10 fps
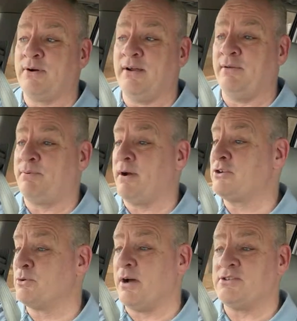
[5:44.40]

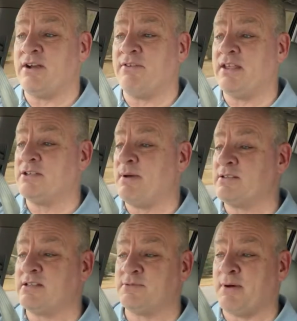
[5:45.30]
pressure wash everything as
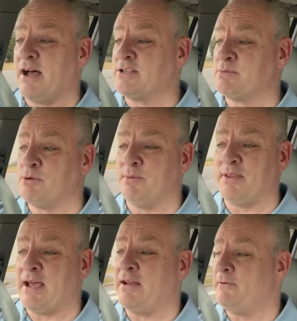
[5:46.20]
best as possible. But
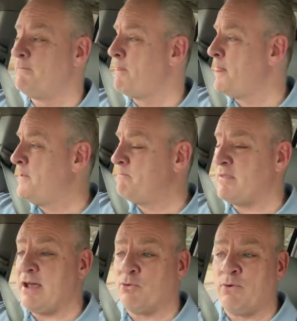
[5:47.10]

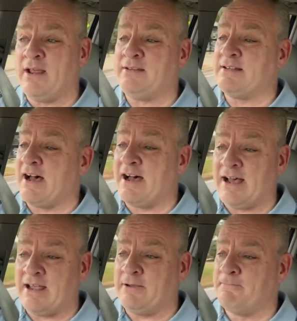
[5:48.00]
that red
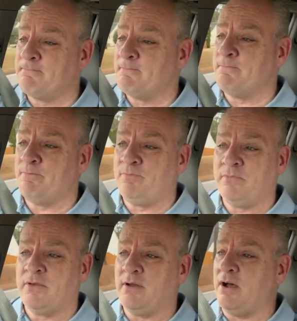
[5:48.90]
dye
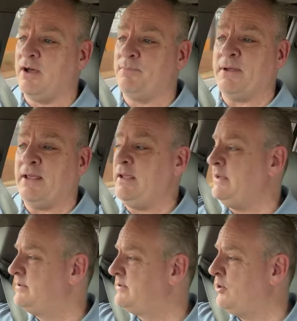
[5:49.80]
on
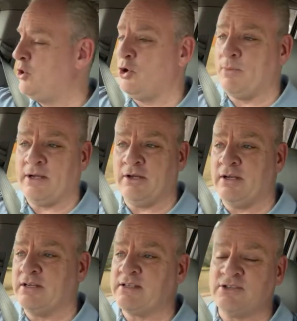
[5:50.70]
paint, oh my
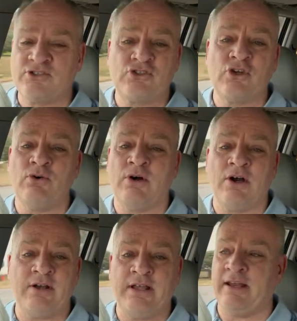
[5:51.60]
goodness, is so
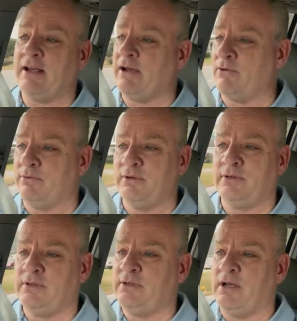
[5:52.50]
hard to get out.
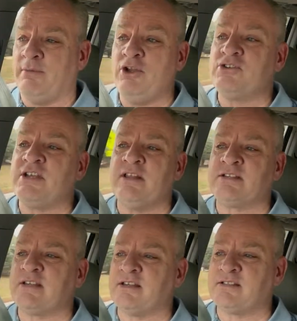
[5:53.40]
I mean, you see this
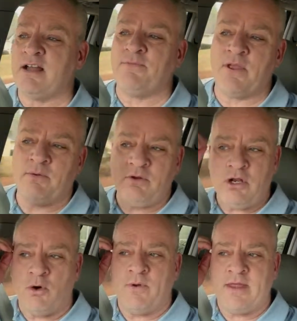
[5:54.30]
stuff that,
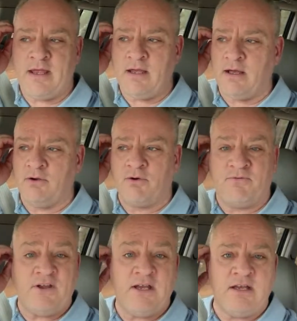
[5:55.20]
when they
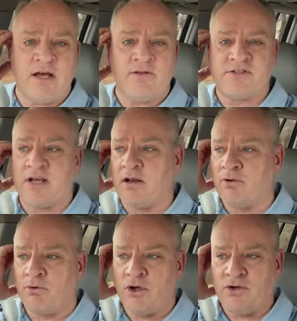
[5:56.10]
graffiti down the side of
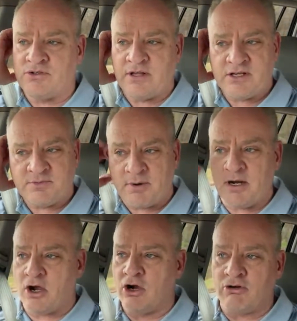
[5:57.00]
the roads and they
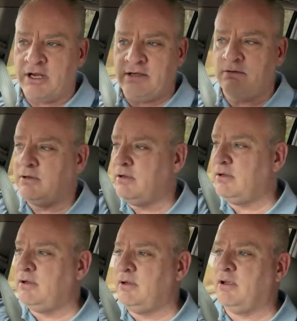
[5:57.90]
spray concrete,
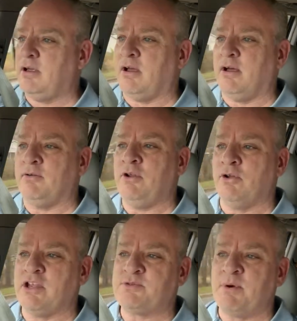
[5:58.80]

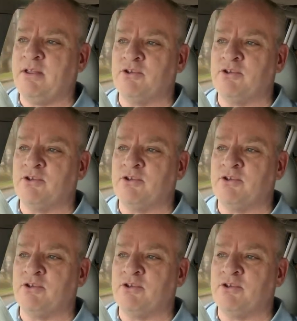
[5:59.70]
they spray